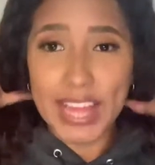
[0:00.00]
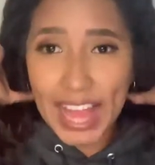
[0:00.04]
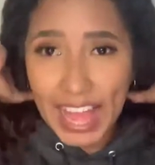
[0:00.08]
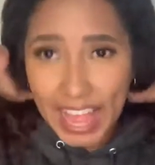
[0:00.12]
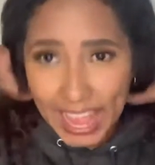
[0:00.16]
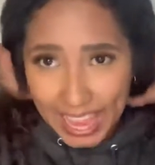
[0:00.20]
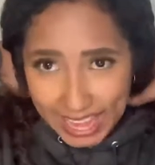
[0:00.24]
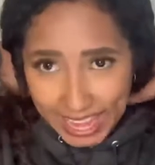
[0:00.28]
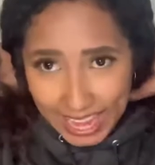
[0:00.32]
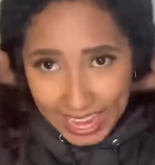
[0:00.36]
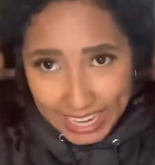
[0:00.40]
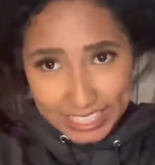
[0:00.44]

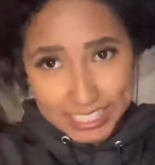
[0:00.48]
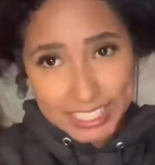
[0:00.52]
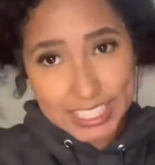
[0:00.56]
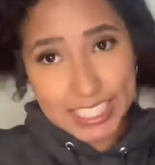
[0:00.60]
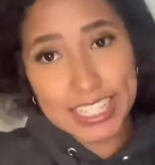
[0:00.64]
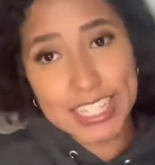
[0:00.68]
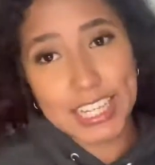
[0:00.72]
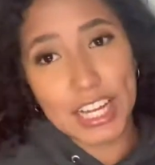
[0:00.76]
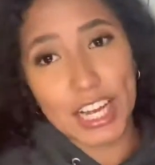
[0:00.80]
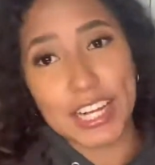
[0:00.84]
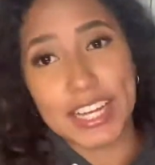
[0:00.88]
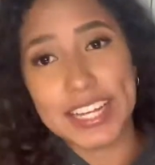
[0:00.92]
I actually
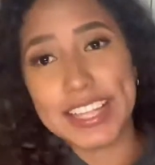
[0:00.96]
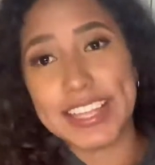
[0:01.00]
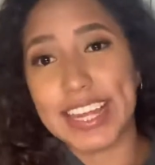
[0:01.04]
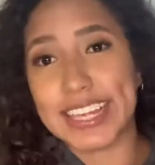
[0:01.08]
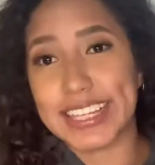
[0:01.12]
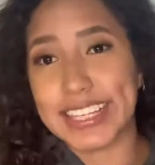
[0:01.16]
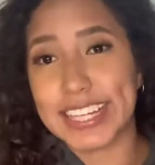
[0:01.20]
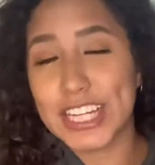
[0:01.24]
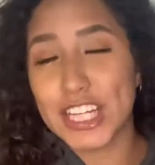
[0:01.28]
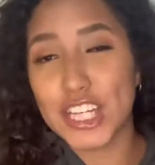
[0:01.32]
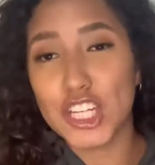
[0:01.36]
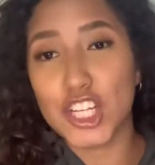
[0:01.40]
got a
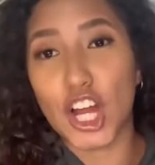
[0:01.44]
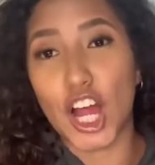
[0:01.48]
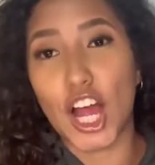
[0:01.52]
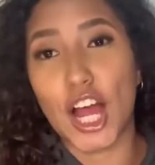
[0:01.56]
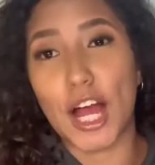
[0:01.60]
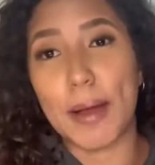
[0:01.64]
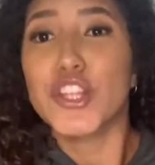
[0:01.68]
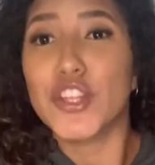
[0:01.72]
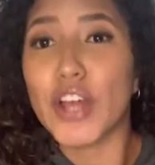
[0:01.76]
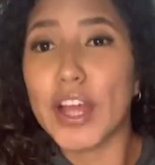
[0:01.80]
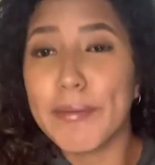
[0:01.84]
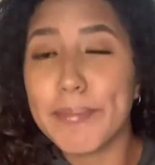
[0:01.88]
second
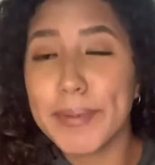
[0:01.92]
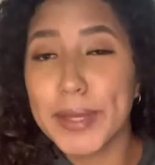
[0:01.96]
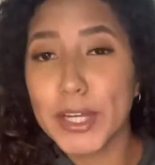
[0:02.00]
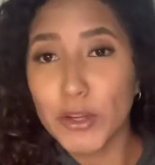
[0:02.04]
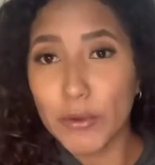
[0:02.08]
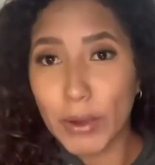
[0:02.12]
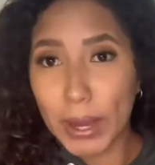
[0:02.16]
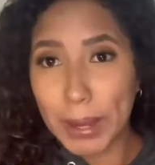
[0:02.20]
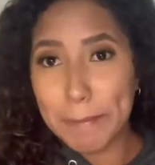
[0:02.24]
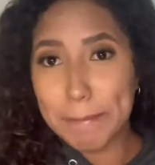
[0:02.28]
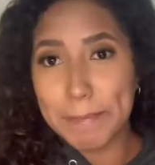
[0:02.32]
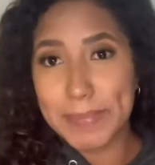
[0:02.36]
job. So I've been
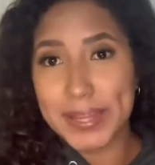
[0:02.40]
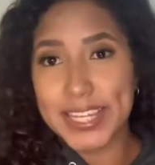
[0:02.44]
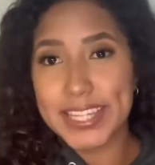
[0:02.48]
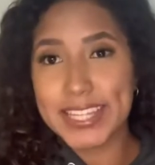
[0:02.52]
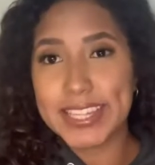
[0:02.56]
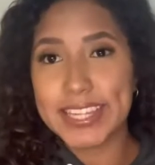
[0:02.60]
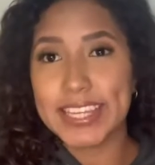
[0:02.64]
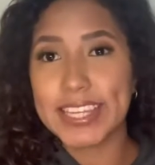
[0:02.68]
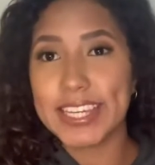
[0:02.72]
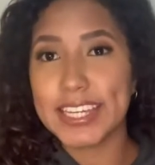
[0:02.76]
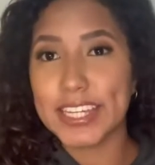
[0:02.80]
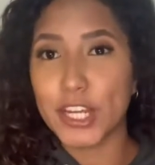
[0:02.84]
quite
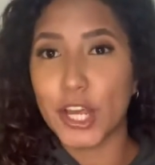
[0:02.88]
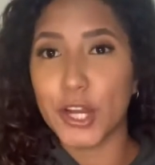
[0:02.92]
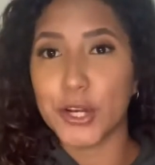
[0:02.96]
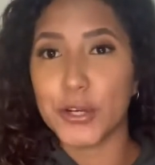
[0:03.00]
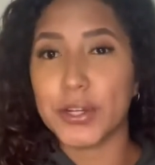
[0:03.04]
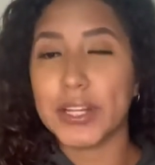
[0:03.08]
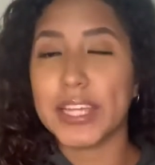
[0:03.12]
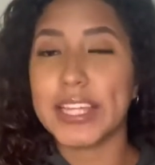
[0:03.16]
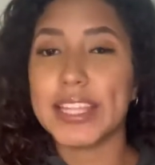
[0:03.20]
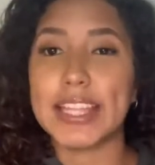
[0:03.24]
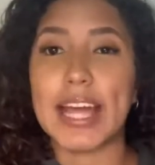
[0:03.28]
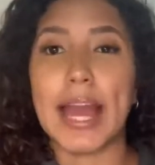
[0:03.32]
busy. Not
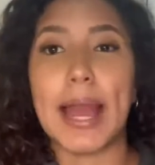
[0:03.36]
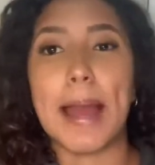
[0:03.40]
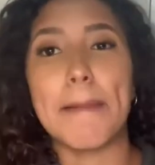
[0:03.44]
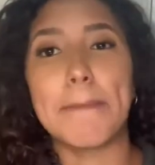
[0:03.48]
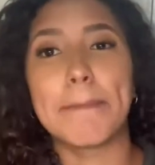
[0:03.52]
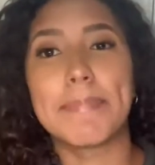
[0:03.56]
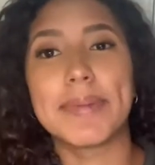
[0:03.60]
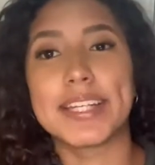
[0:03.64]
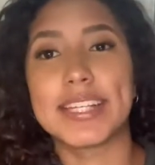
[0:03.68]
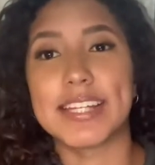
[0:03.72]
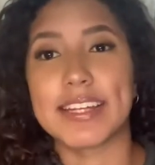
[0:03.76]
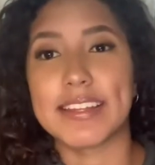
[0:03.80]
only that,
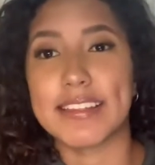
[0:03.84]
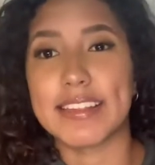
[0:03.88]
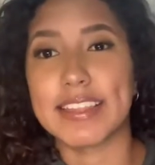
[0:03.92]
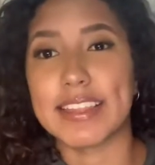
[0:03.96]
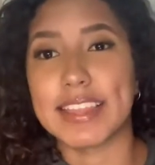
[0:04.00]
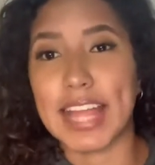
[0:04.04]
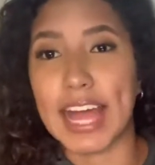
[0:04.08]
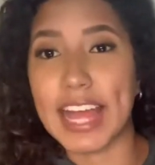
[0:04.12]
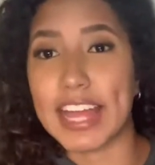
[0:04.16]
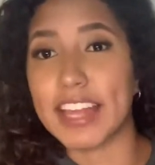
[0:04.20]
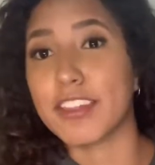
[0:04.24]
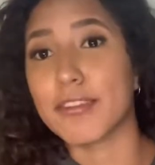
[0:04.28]
but just
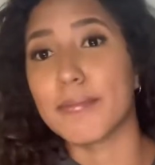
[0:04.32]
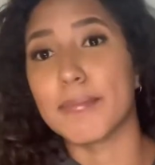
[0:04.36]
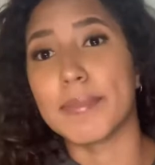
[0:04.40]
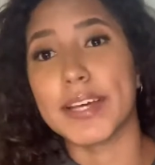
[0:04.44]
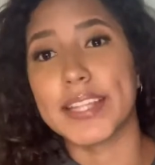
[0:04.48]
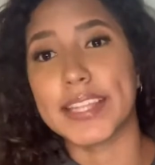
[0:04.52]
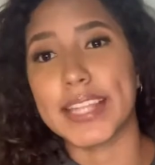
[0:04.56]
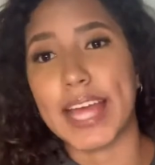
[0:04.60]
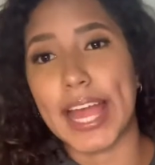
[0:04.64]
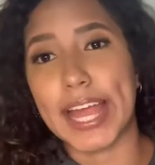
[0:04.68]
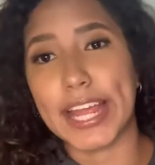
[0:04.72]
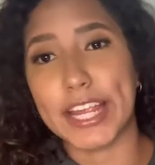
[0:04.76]
last
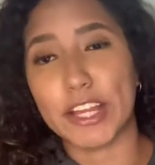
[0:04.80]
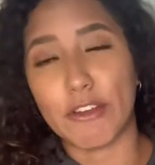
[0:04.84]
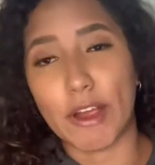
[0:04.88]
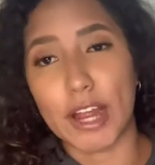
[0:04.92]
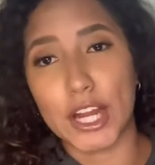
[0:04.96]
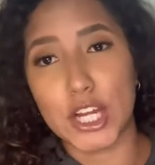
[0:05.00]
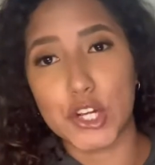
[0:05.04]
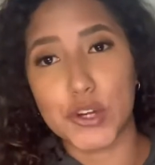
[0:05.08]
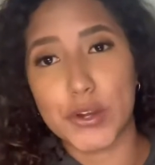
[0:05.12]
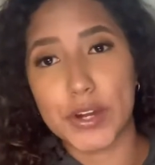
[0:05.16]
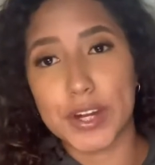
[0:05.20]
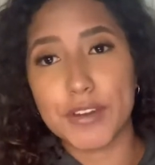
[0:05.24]
month I
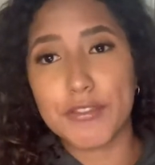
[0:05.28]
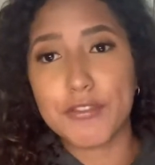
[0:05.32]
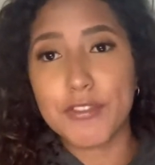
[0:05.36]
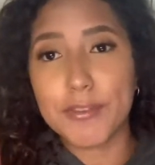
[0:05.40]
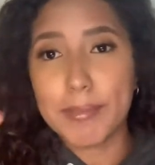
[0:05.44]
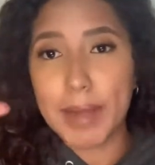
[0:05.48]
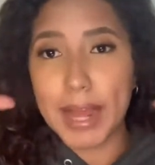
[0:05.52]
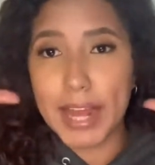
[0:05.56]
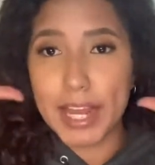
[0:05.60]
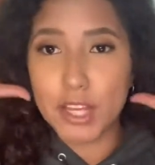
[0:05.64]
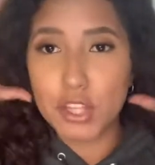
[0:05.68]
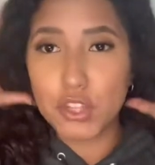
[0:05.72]
graduated from
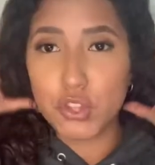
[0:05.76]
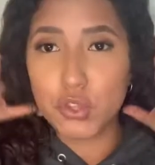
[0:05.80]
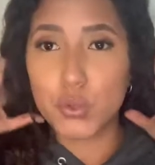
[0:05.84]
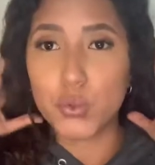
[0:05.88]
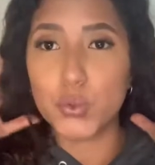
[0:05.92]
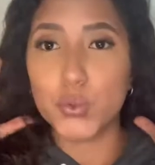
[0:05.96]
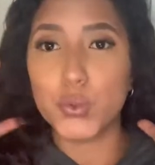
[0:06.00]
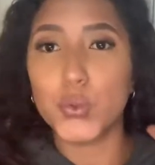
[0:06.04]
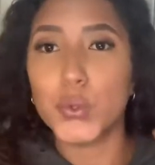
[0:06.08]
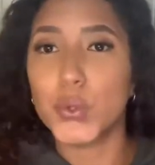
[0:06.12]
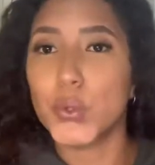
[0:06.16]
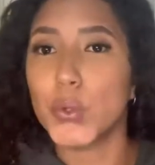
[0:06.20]
high
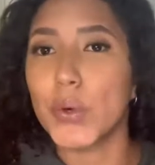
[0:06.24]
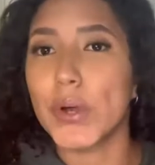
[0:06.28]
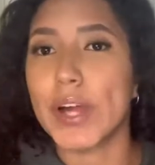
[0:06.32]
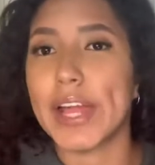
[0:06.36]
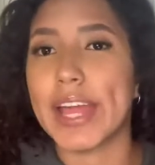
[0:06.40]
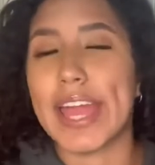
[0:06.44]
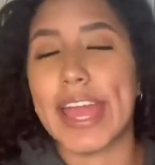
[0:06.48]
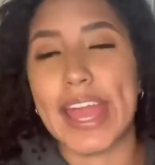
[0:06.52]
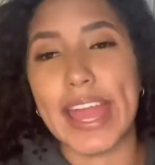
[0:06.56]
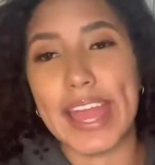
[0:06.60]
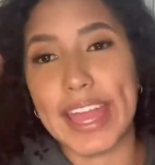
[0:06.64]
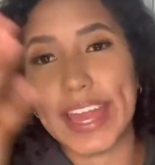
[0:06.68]
school
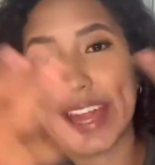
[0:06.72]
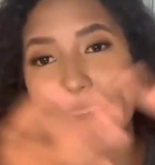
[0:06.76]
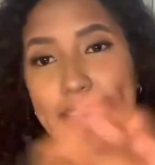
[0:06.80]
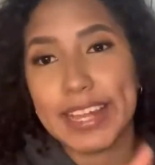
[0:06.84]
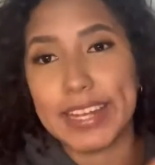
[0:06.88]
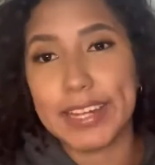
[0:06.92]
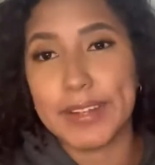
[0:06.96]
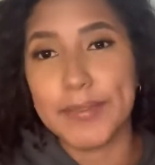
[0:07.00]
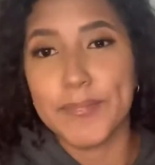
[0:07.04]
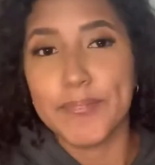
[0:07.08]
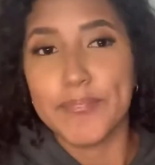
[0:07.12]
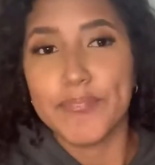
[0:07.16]
and
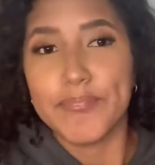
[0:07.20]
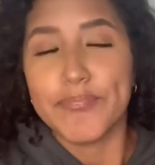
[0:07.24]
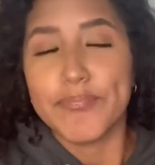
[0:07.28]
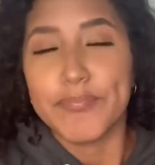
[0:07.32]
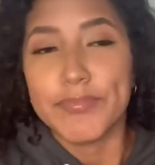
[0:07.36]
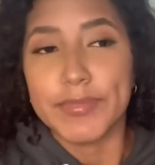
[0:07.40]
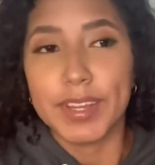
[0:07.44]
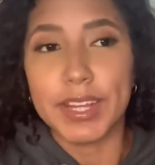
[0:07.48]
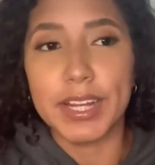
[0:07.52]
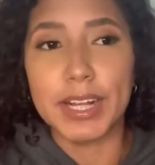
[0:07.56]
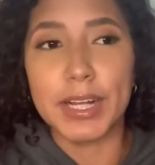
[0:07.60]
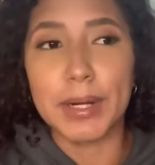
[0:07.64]

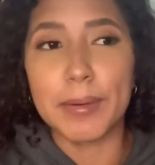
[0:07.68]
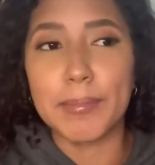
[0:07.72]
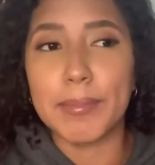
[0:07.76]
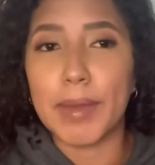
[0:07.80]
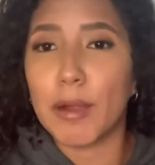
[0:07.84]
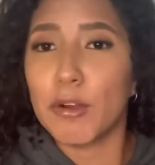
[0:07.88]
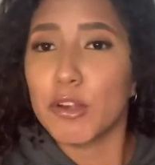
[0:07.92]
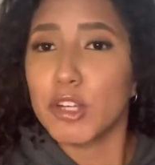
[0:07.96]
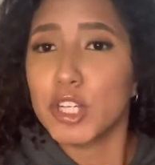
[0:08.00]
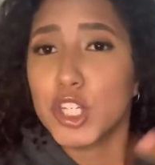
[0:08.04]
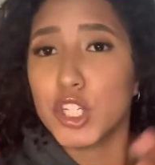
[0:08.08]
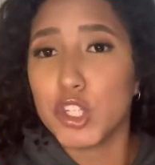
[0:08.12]
um, I
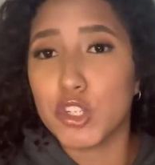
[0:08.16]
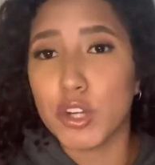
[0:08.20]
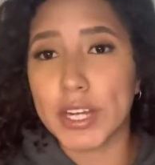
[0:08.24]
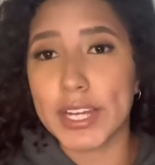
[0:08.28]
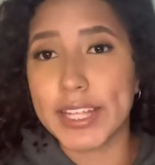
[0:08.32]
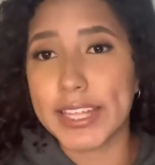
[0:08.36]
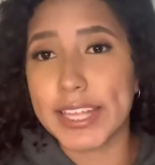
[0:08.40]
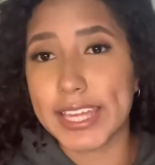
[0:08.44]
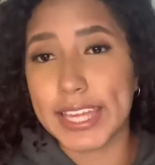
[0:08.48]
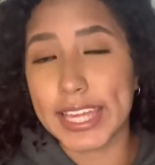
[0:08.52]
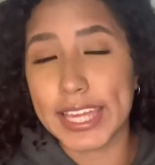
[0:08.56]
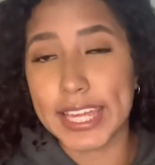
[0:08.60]
was just trying to
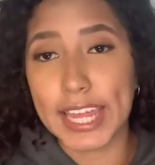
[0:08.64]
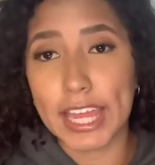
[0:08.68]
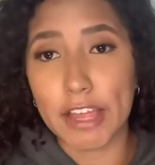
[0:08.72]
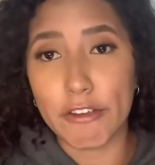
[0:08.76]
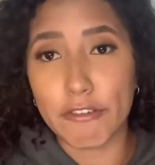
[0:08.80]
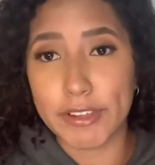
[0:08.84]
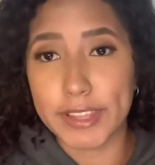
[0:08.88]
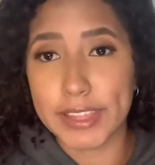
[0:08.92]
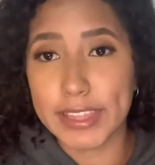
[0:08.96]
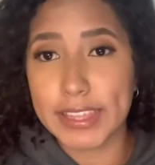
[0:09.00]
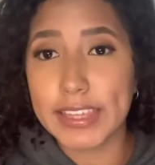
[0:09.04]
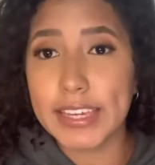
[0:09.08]
take in
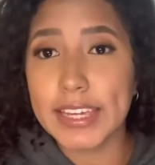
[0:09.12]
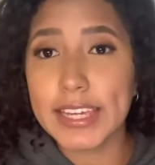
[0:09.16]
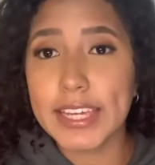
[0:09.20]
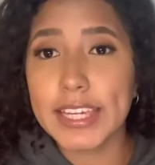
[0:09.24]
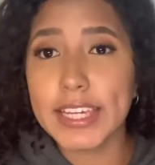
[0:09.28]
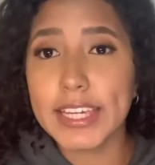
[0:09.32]
everything in.